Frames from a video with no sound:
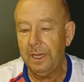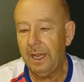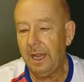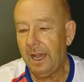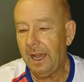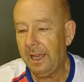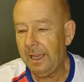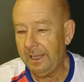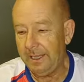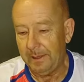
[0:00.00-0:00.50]
when
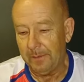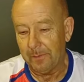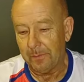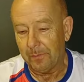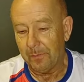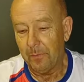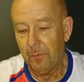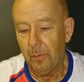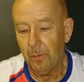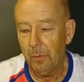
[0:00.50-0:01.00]
I
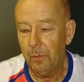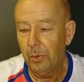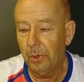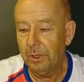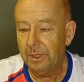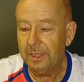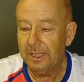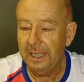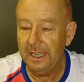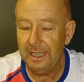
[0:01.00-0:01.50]

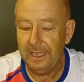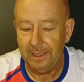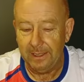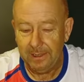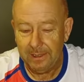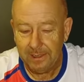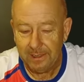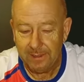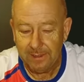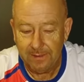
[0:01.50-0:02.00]
put
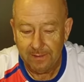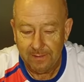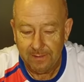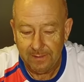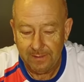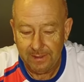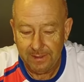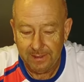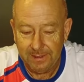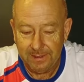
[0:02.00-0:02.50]
in
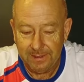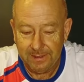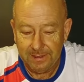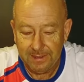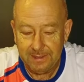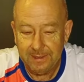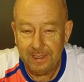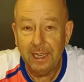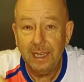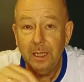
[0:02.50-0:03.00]
the
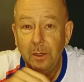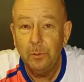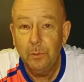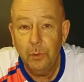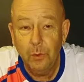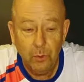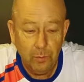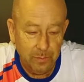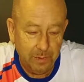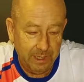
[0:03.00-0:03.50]
tail
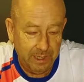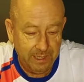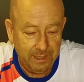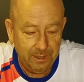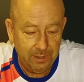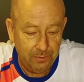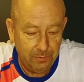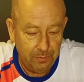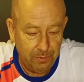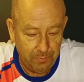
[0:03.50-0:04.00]
boom
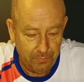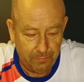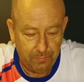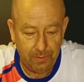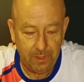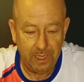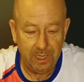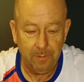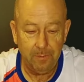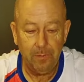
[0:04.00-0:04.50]
into the
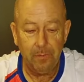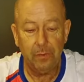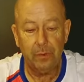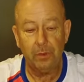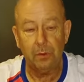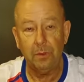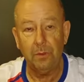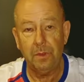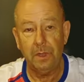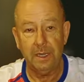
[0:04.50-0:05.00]
frame
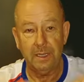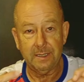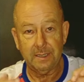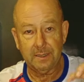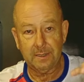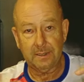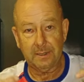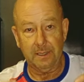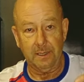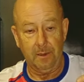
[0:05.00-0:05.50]
through
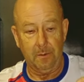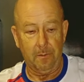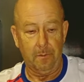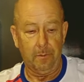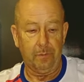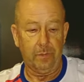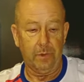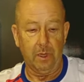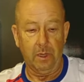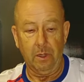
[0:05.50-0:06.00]
these
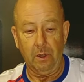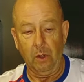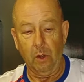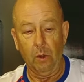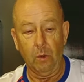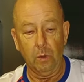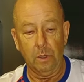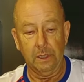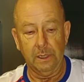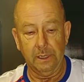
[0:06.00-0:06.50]
um,
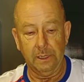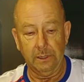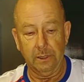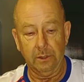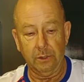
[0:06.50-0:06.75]
uh,